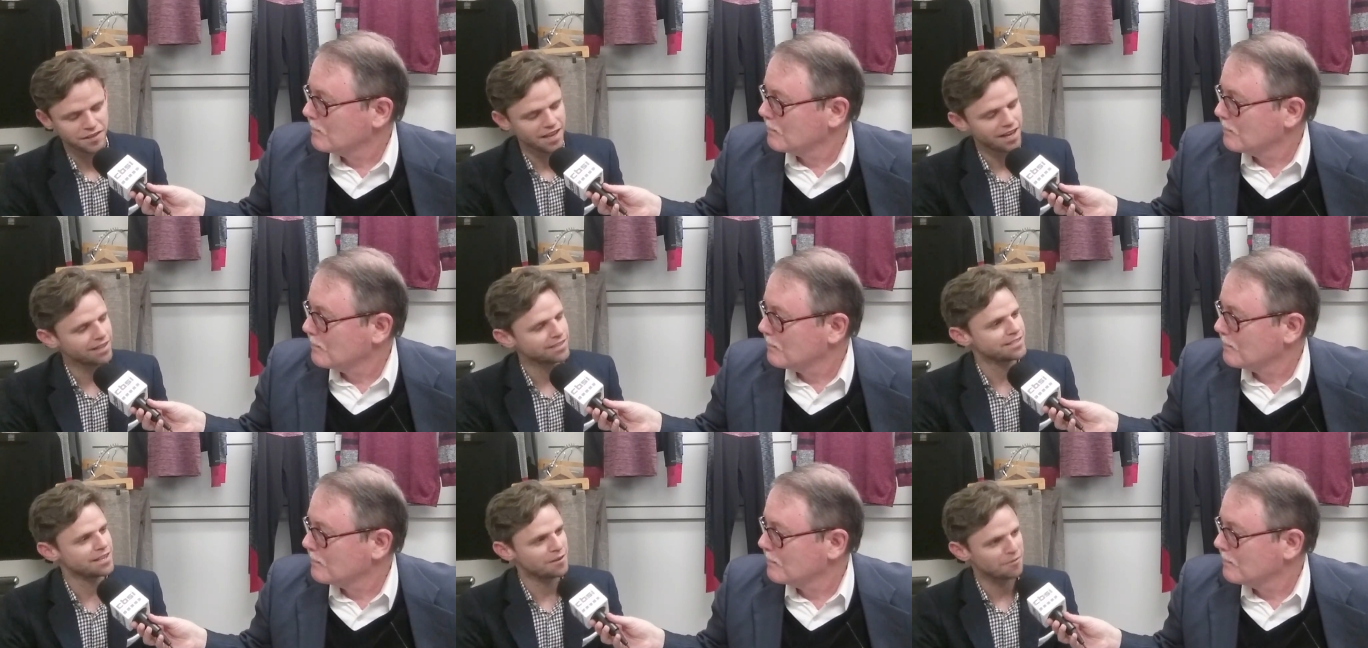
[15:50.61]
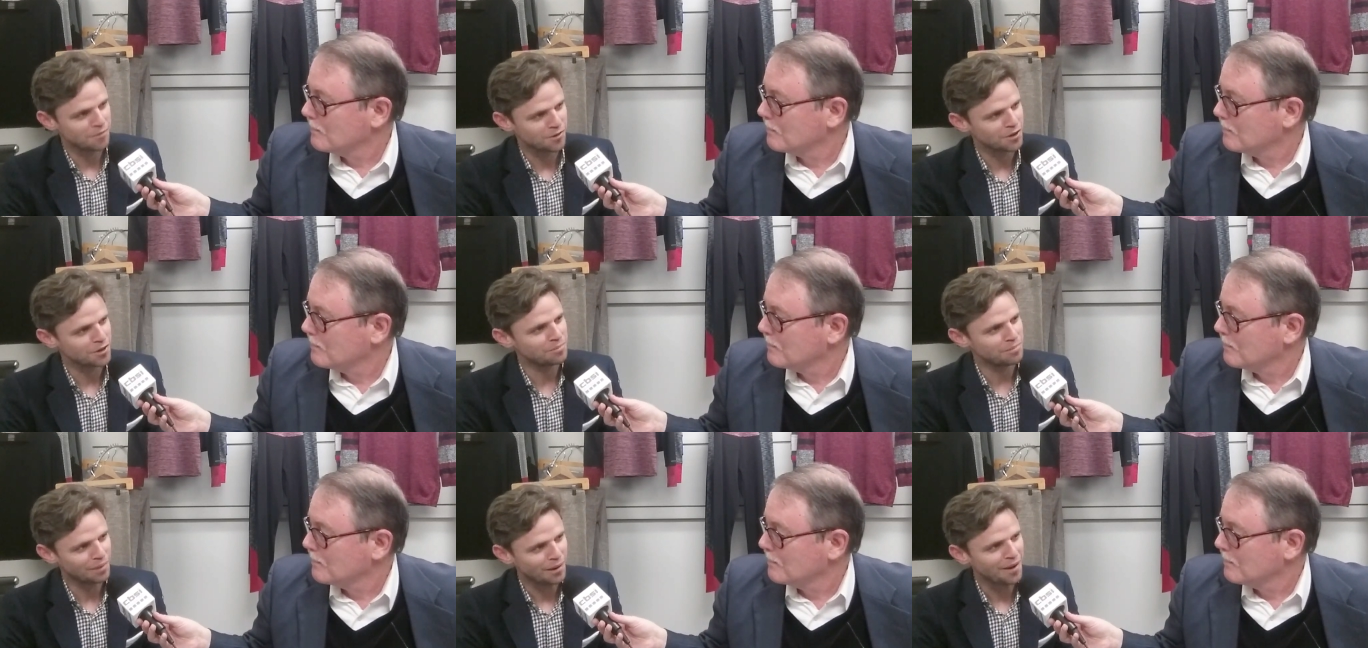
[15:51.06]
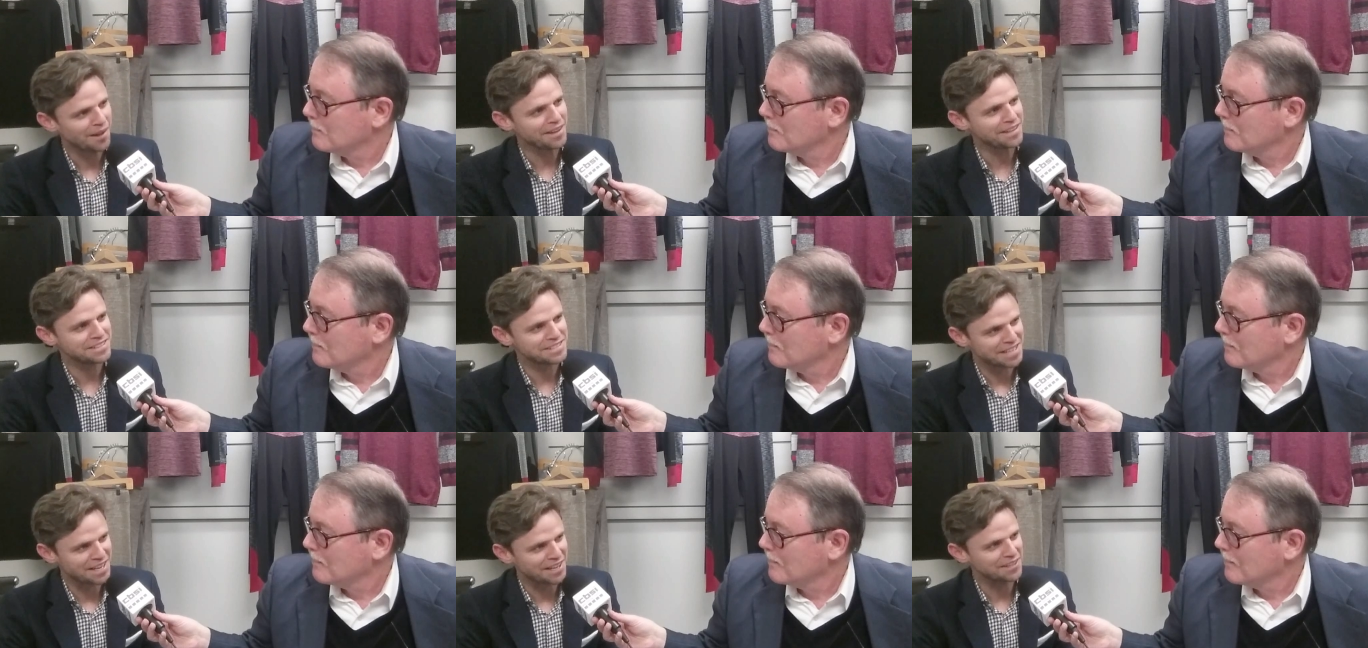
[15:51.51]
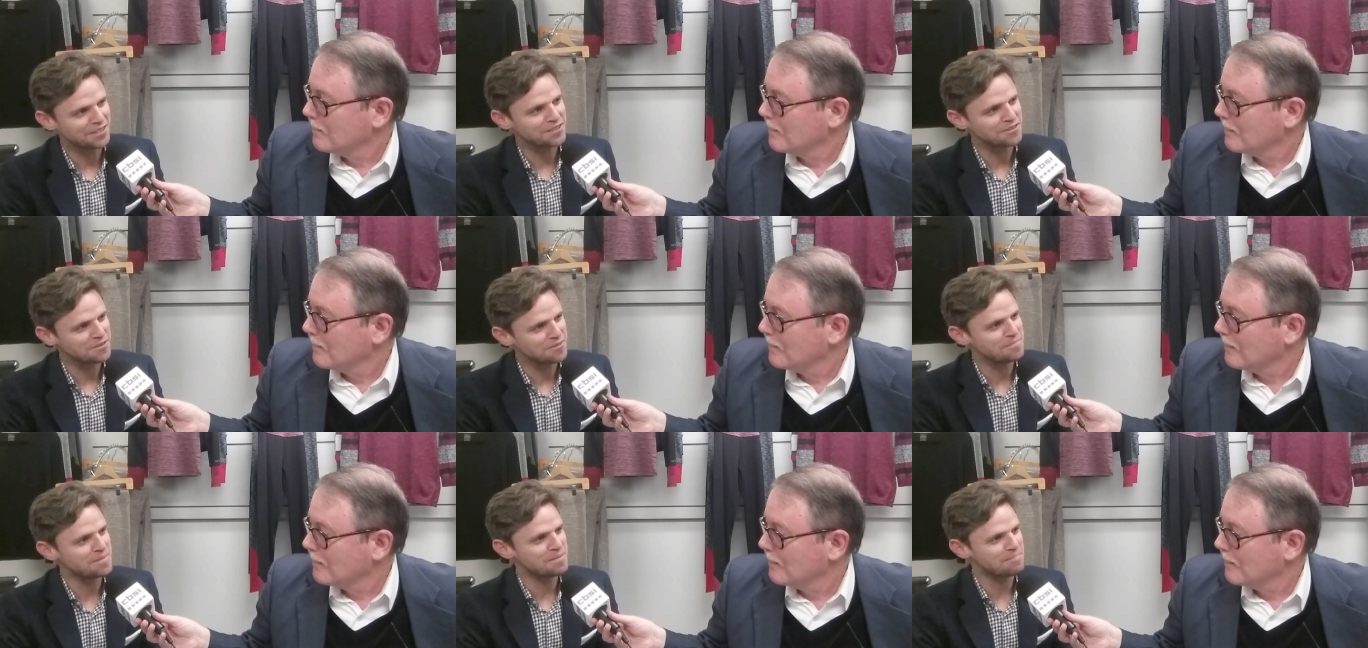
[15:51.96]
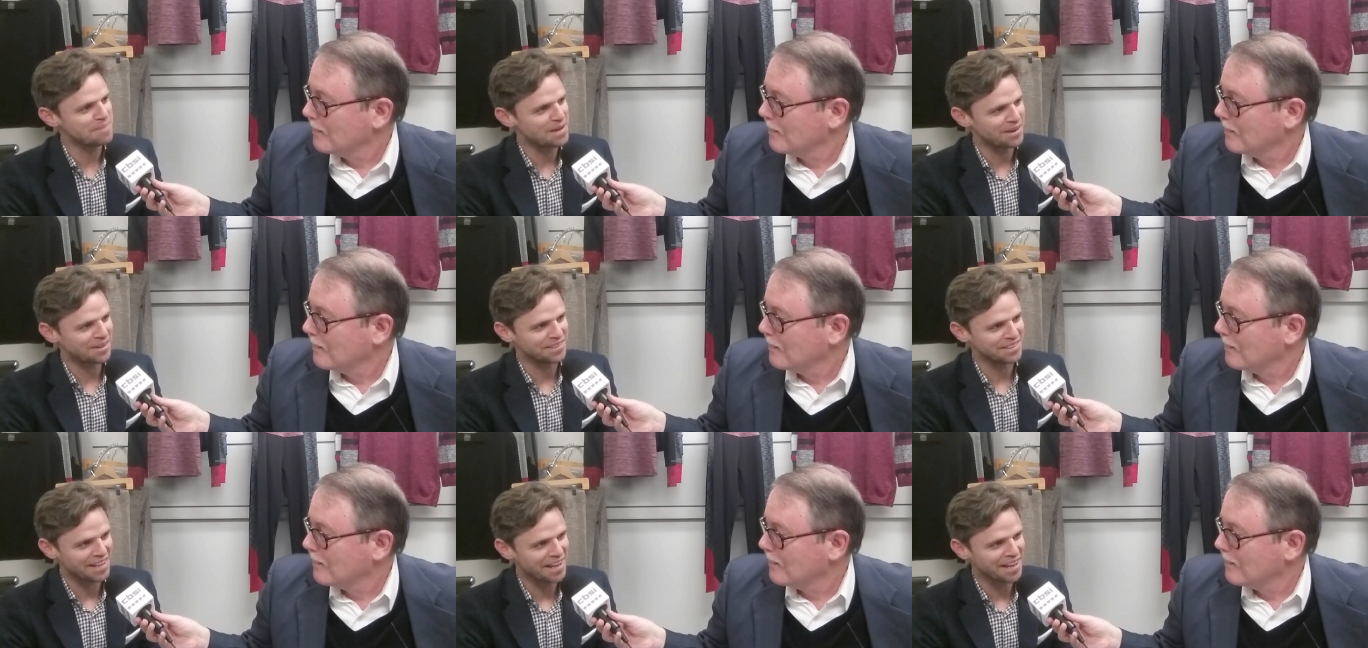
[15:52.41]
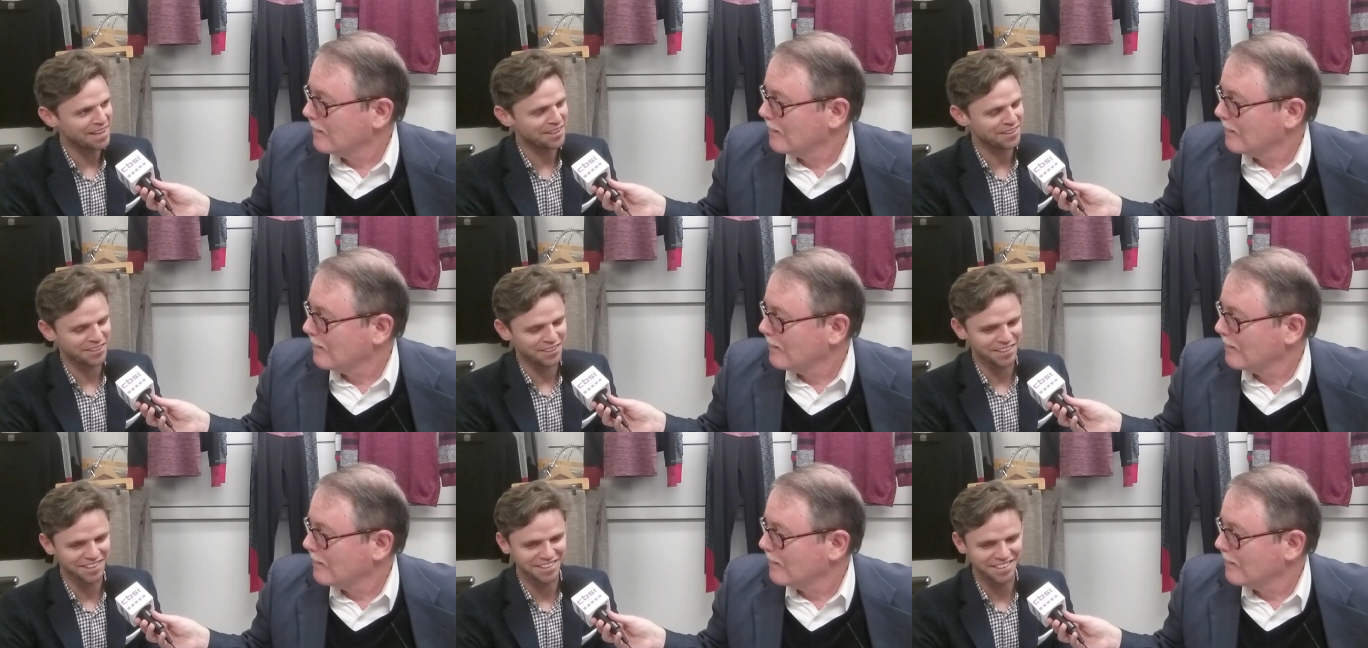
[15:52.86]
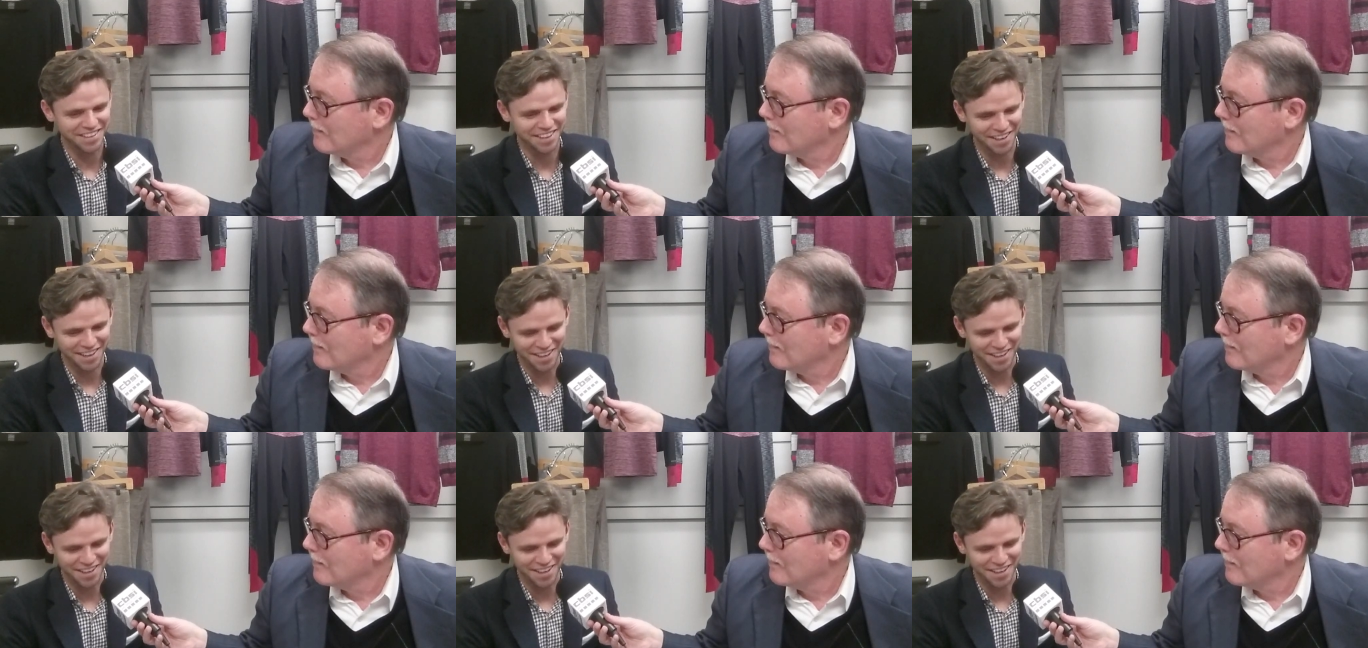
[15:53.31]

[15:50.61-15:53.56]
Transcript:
Speaker 1: fiance could probably tell you a bit better than I could.